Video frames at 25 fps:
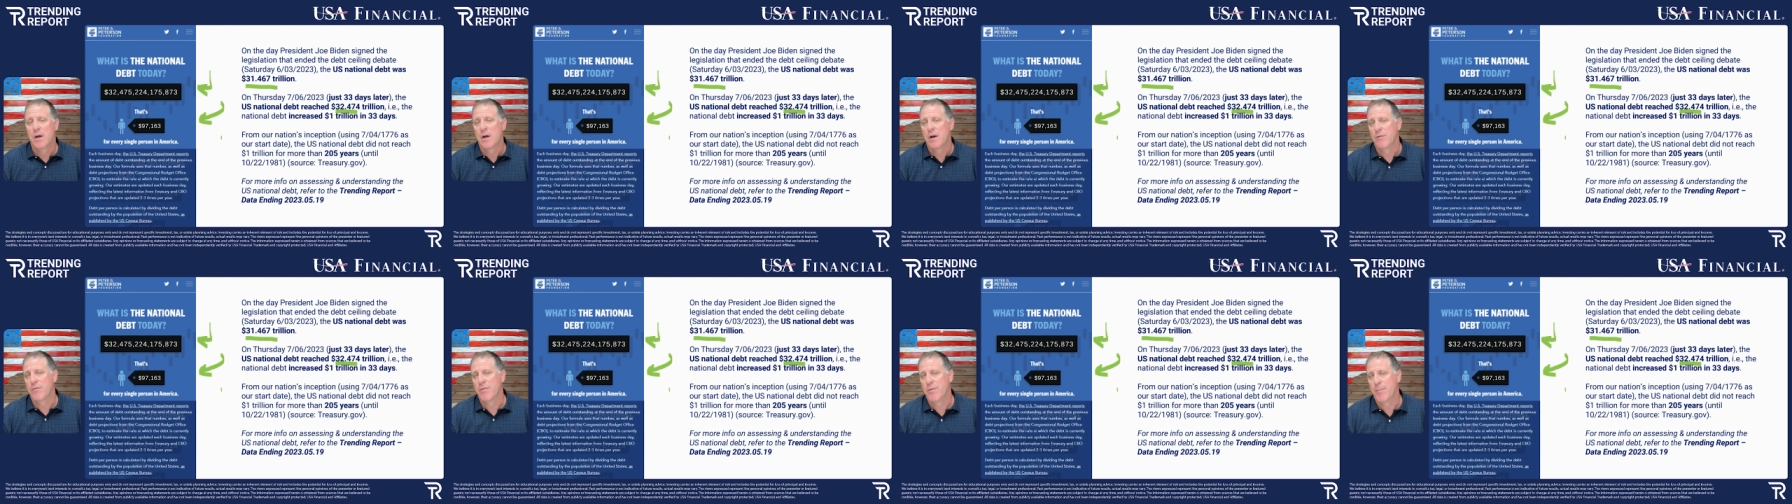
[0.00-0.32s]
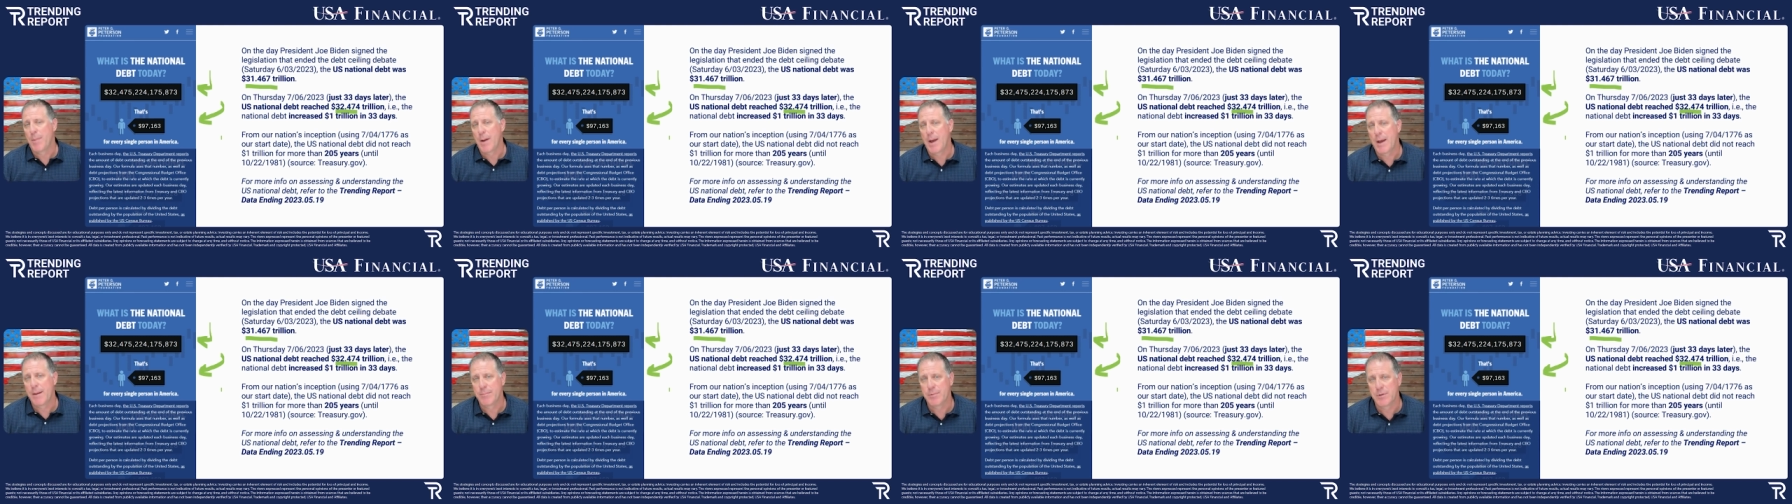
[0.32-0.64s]
of
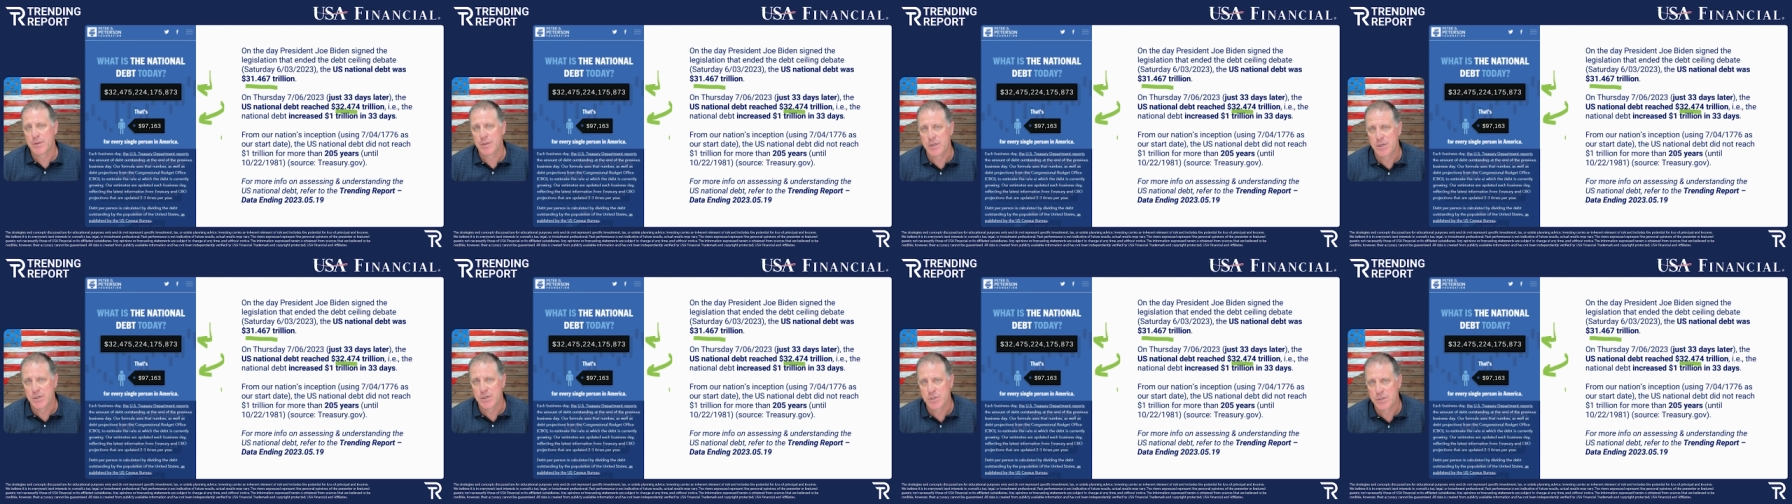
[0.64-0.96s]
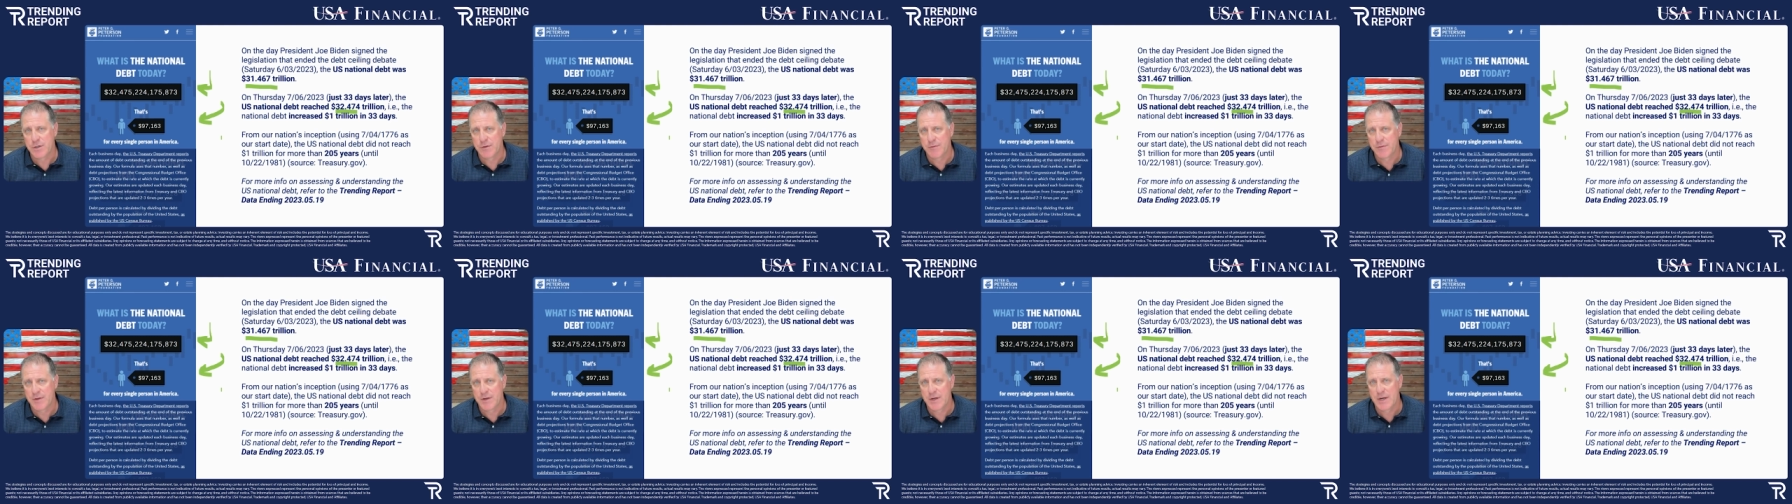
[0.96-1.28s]
the
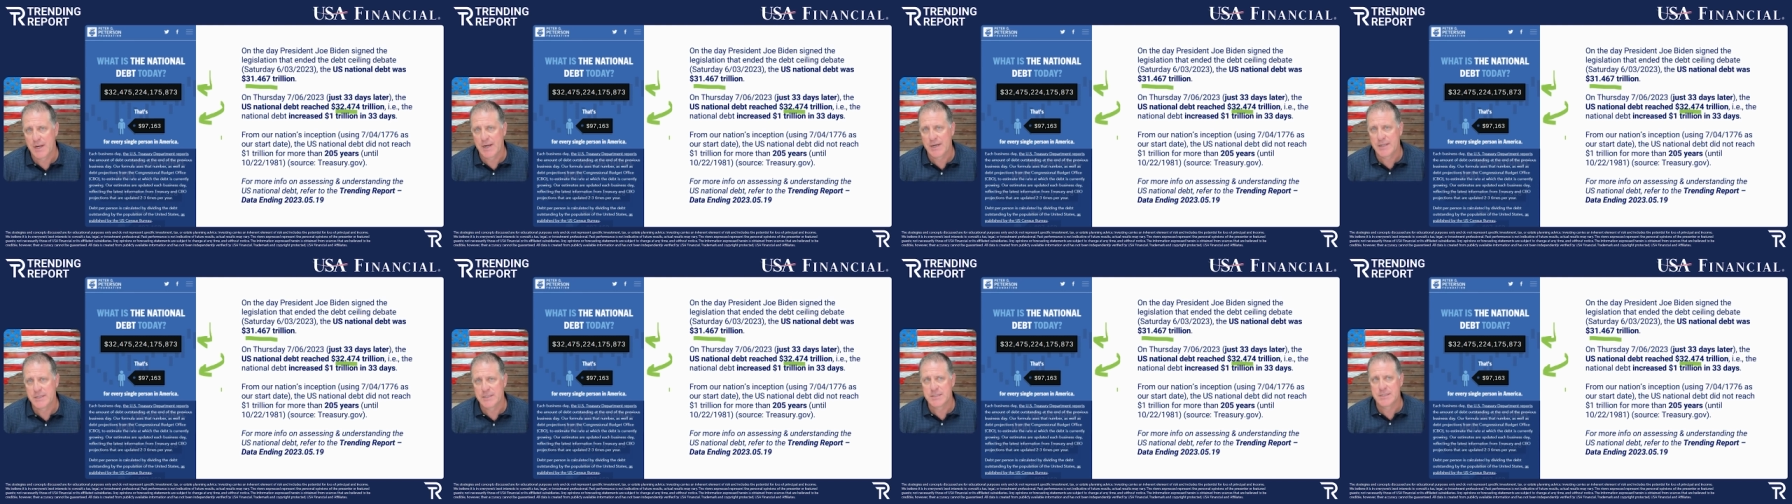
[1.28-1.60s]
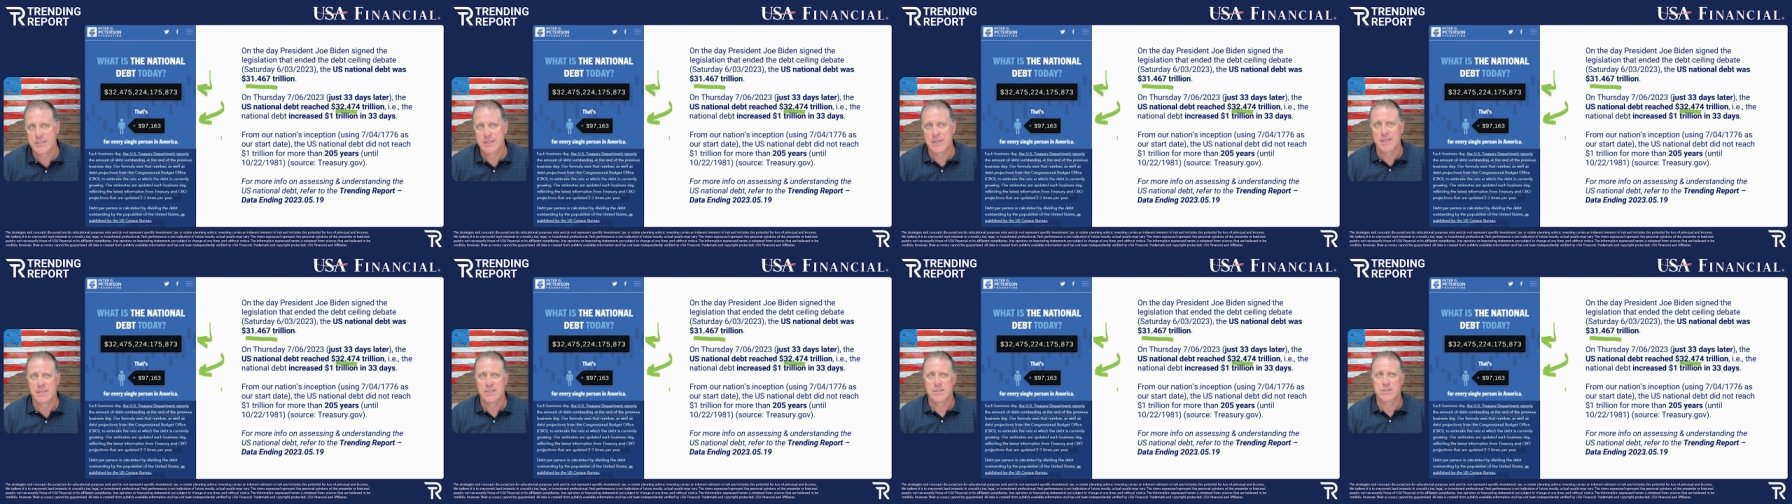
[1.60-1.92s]
population of the United
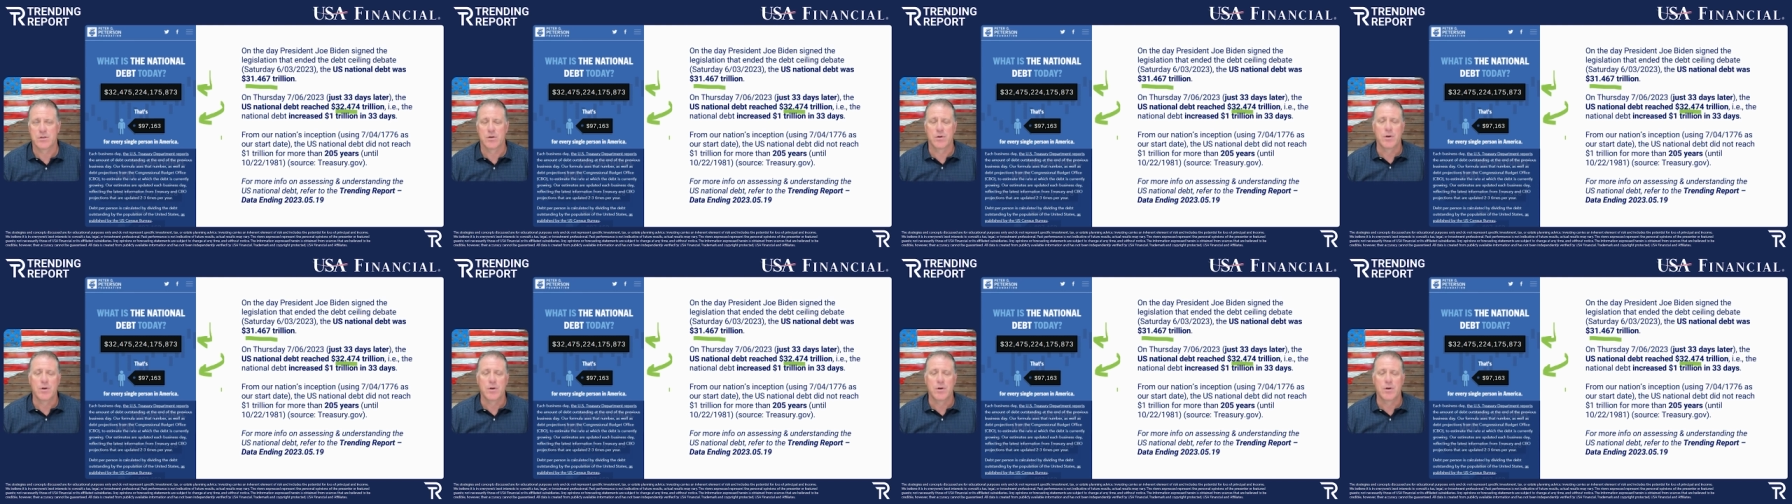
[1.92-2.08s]
States.